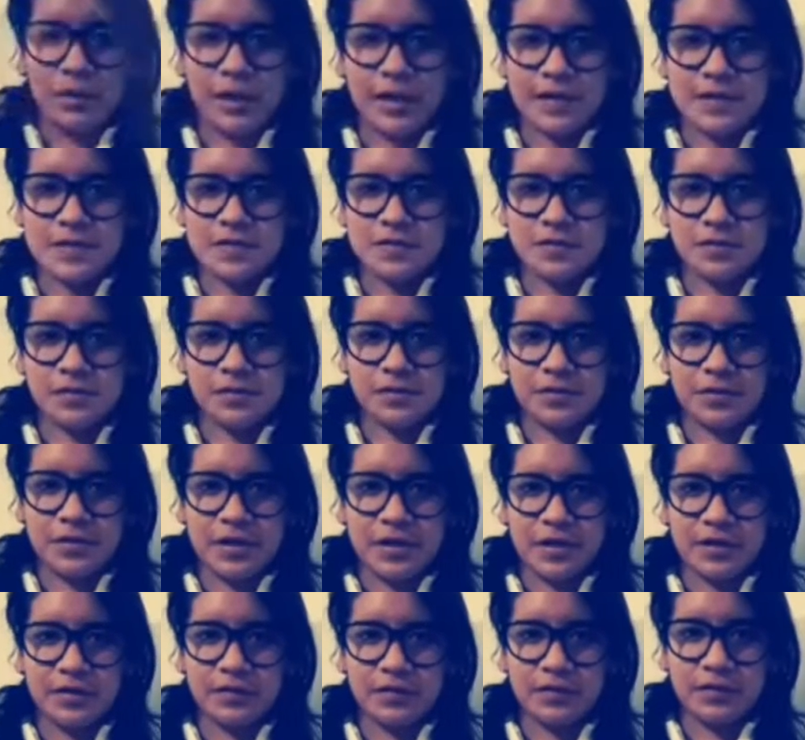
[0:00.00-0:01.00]
Calcium
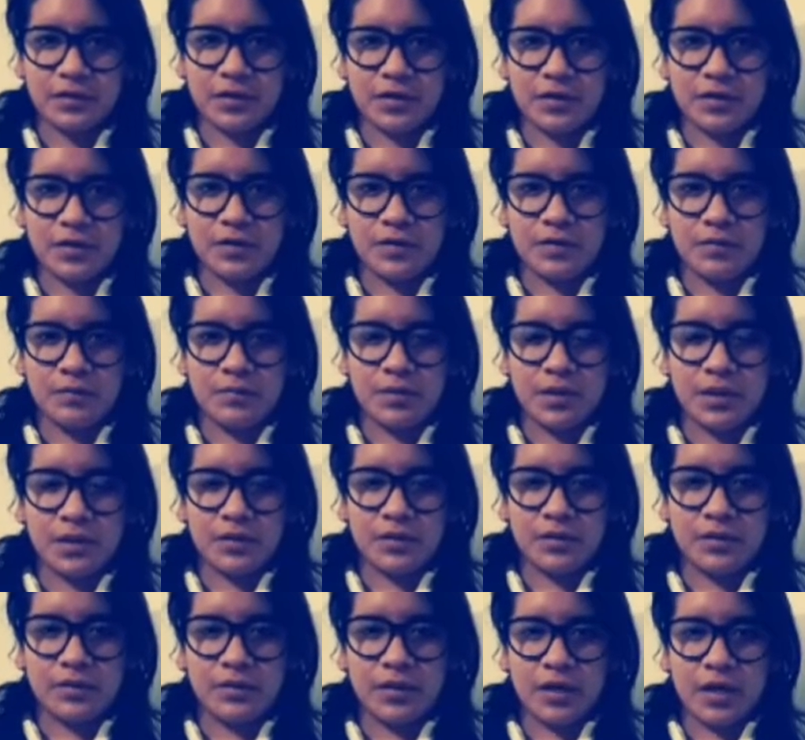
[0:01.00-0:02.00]
chloride can
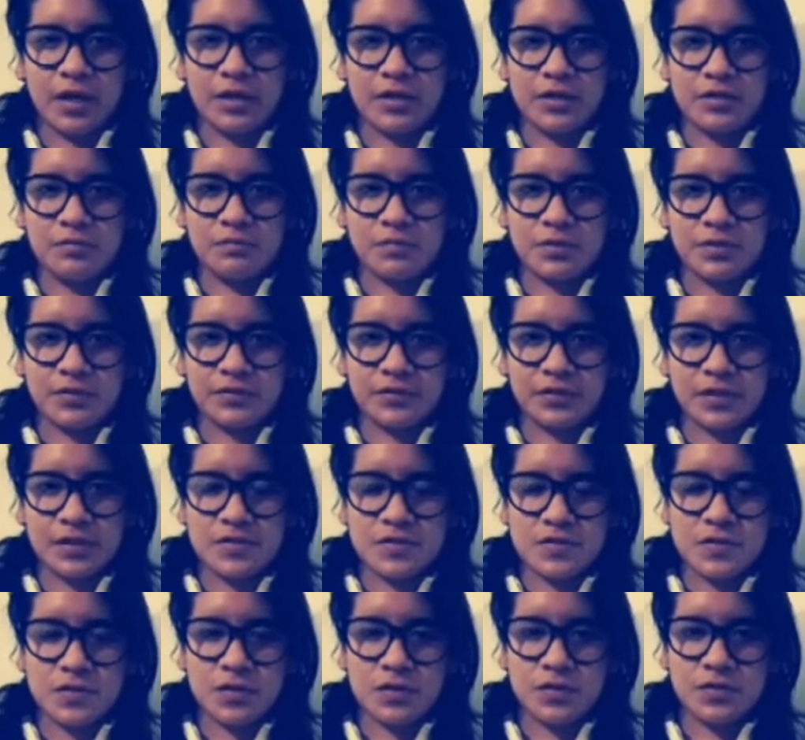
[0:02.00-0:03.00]
become an
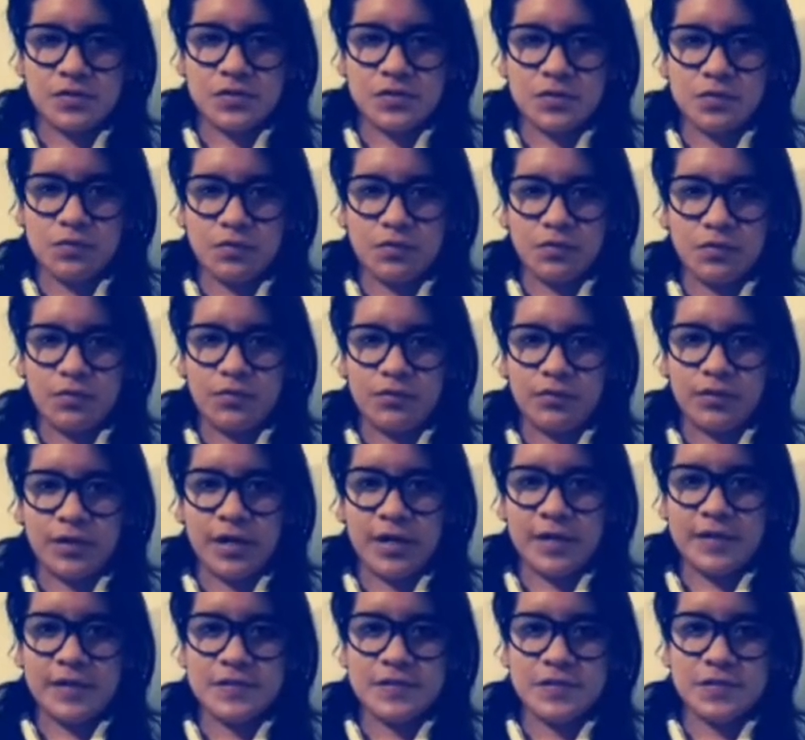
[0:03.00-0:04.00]
important source of
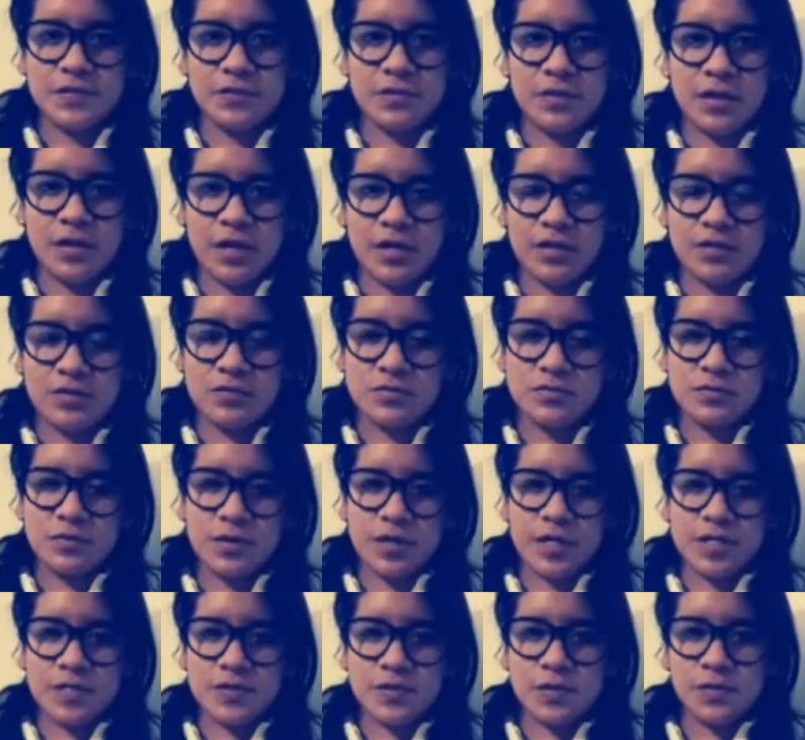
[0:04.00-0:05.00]
calcium ions
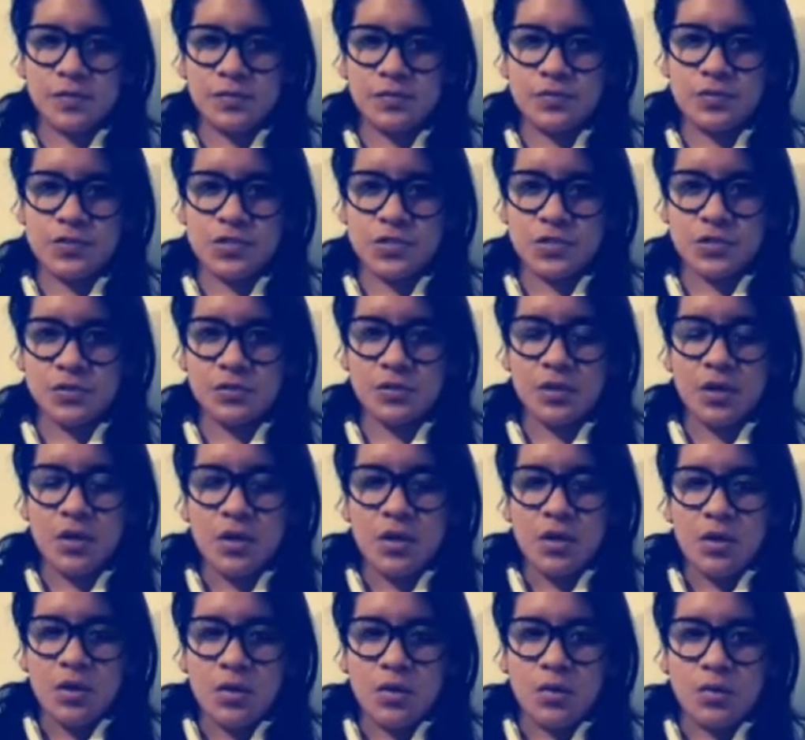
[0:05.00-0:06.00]
for a solution,
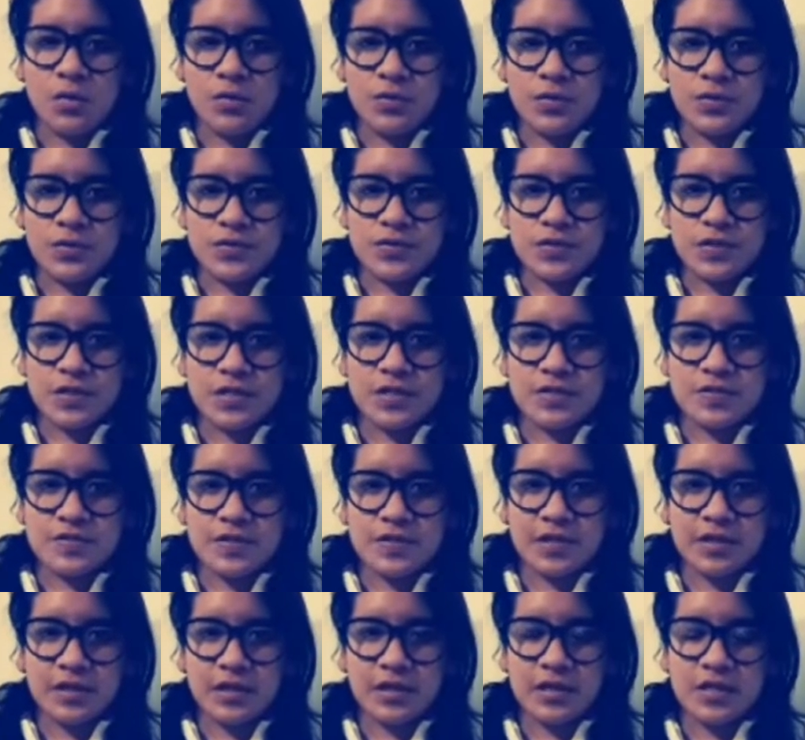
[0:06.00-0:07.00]
as is
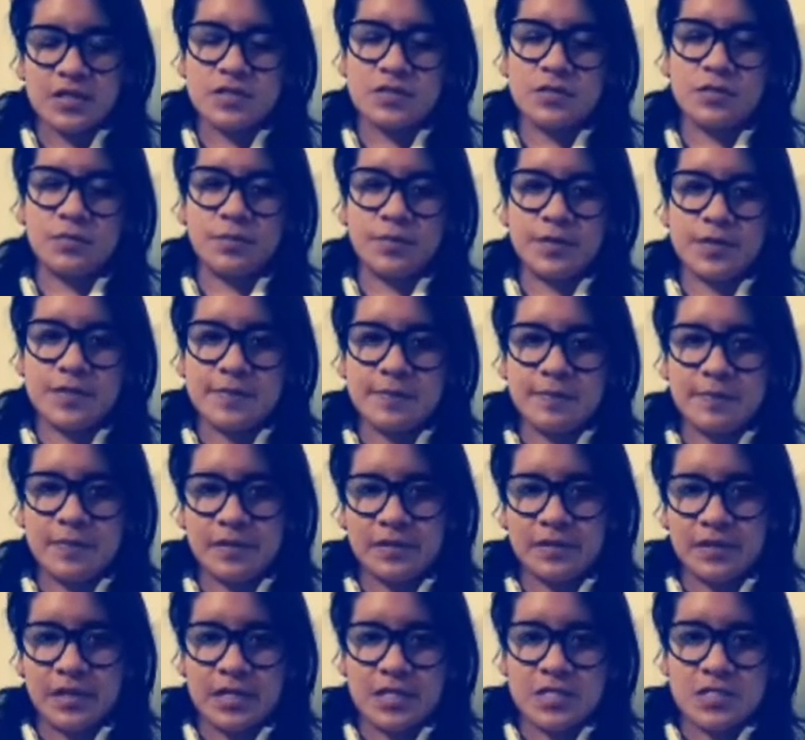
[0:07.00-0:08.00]
the case of
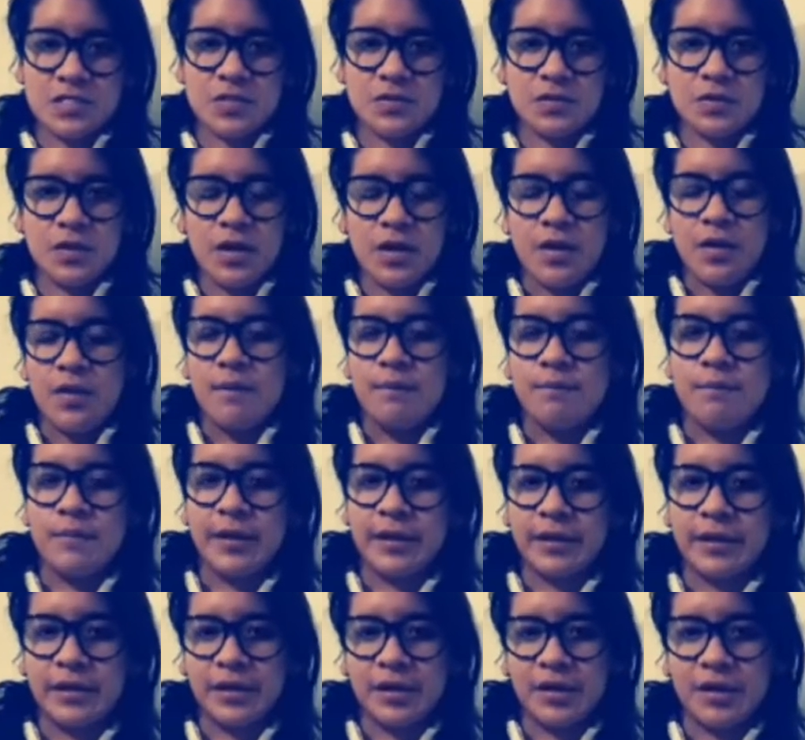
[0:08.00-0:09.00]
precipitation,
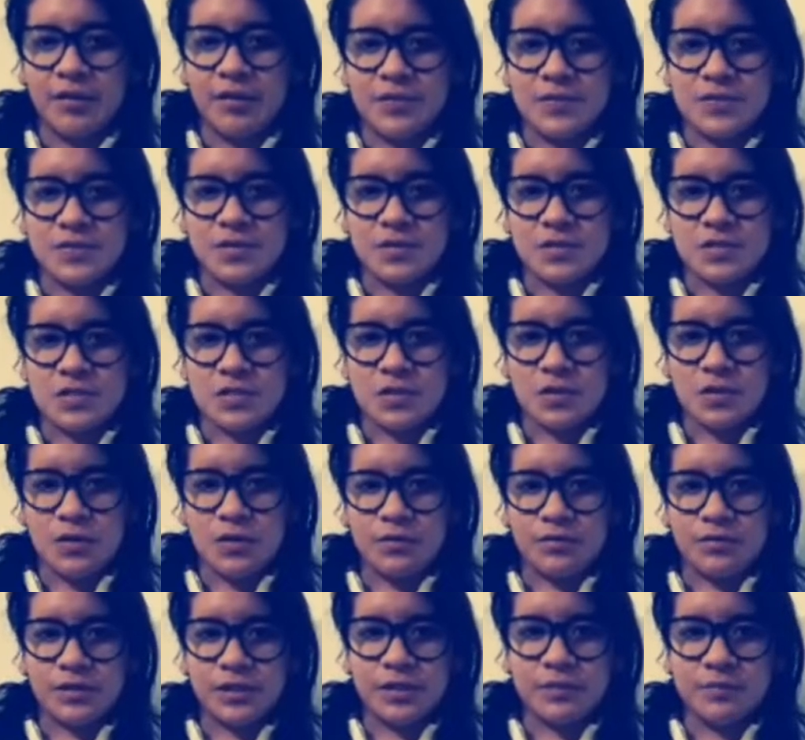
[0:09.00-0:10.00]
because
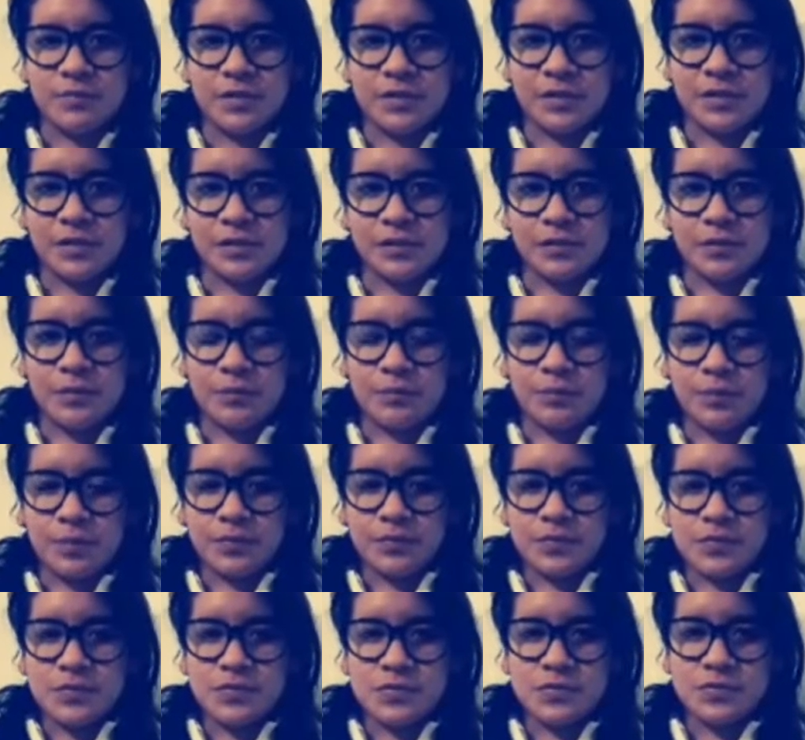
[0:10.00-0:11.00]
some chemical
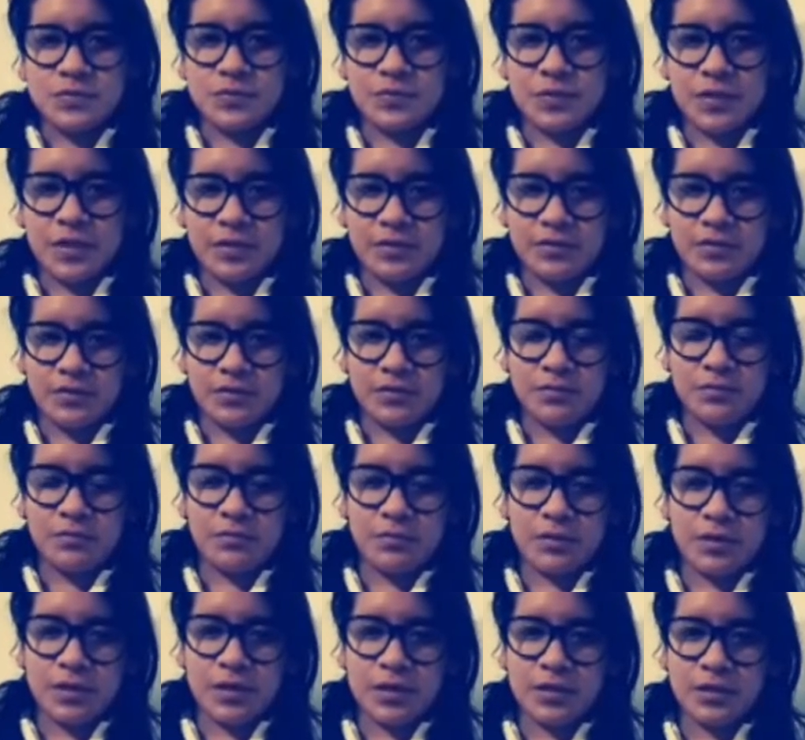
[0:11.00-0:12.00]
compounds together
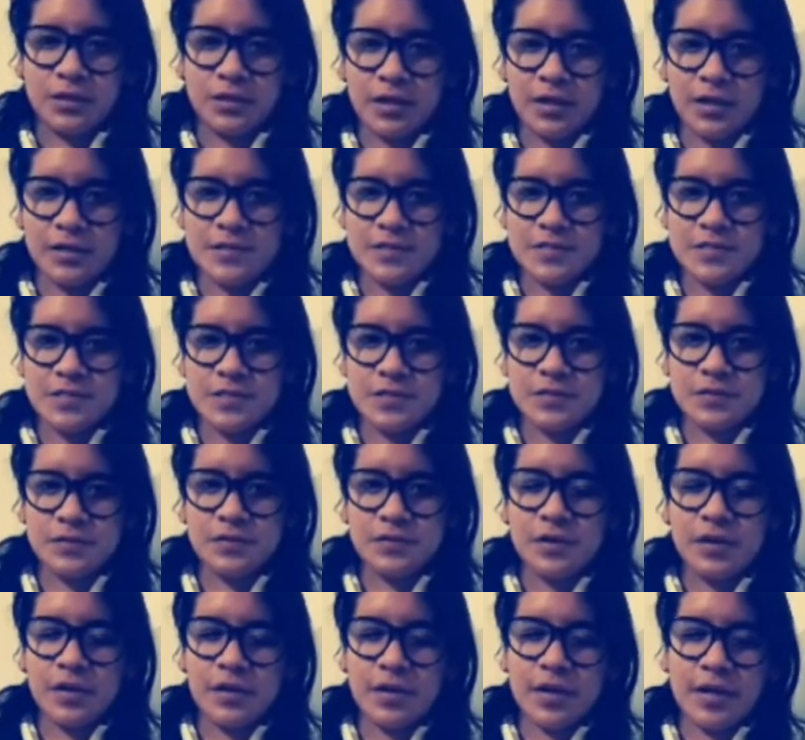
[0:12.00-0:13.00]
with
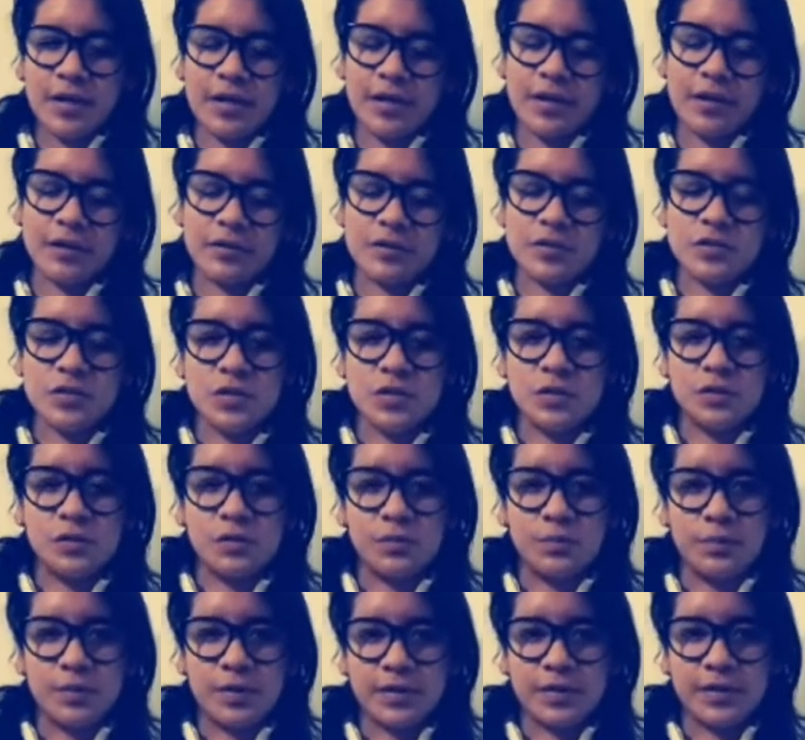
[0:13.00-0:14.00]
calcium lack
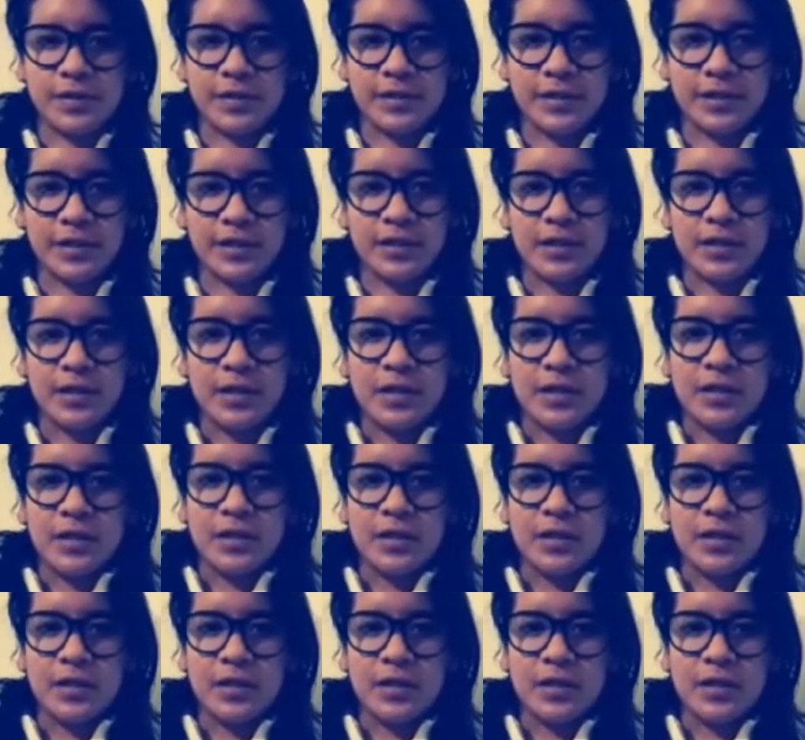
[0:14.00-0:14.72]
solubility.